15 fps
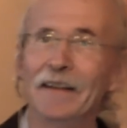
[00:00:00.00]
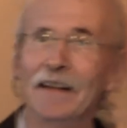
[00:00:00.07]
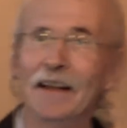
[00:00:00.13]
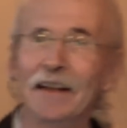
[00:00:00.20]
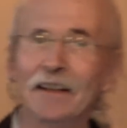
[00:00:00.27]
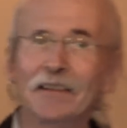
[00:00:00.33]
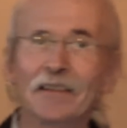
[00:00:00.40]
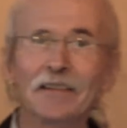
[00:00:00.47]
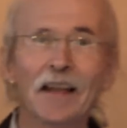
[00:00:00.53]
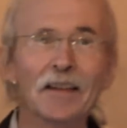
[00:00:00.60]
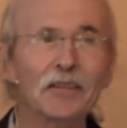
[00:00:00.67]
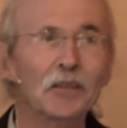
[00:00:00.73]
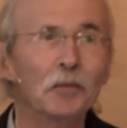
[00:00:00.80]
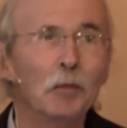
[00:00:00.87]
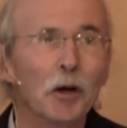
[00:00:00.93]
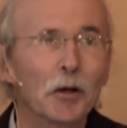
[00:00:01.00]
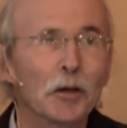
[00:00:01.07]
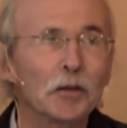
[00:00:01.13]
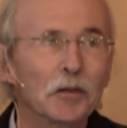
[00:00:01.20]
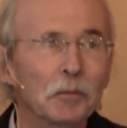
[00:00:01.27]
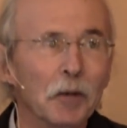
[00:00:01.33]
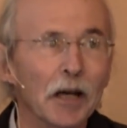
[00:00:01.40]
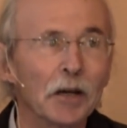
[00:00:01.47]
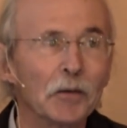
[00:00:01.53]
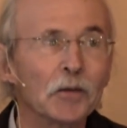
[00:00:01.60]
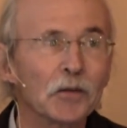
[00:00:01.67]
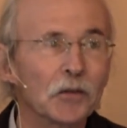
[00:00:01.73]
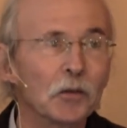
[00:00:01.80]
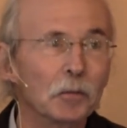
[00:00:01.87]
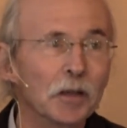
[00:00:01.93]
And it's a testimony to my own
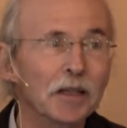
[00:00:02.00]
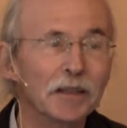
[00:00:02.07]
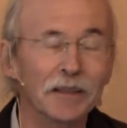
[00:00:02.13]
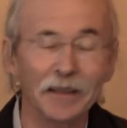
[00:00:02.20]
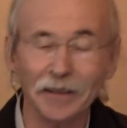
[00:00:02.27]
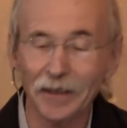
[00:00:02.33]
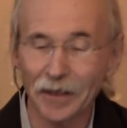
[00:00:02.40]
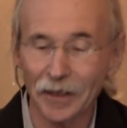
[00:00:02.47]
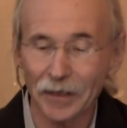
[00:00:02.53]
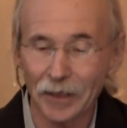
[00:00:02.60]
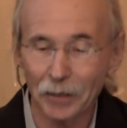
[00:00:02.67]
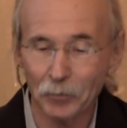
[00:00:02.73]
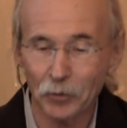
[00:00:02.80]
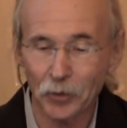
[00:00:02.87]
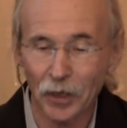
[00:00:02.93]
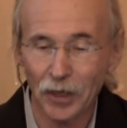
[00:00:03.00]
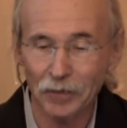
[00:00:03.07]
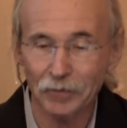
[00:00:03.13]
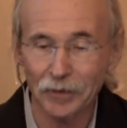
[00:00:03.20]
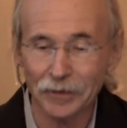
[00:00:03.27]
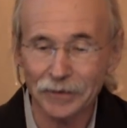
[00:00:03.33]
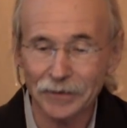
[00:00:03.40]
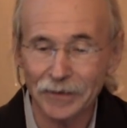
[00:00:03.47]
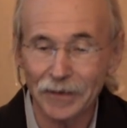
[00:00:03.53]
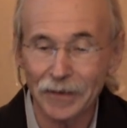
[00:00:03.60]
stupidity that I kept driving